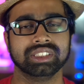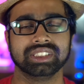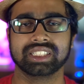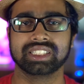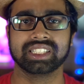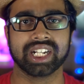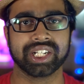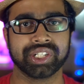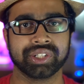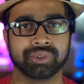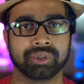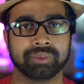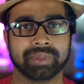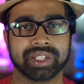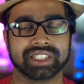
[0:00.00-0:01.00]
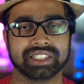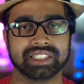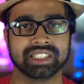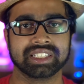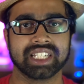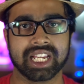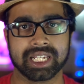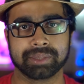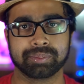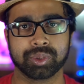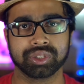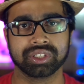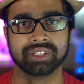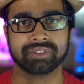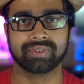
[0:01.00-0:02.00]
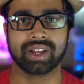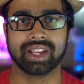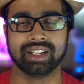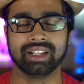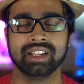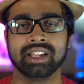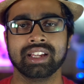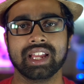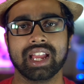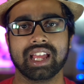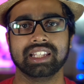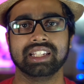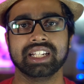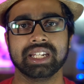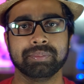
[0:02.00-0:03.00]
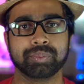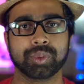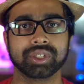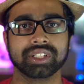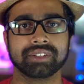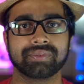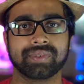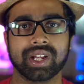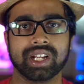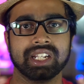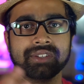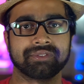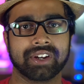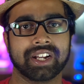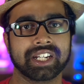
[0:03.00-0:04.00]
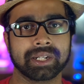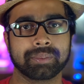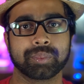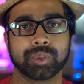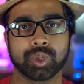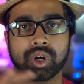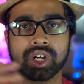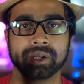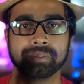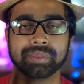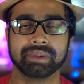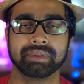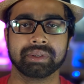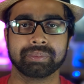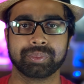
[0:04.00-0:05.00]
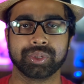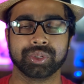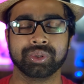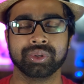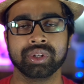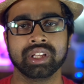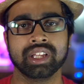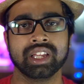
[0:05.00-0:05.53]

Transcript: Just write your own messages, export the file and then import the file in Final Cut Pro or in Premiere Pro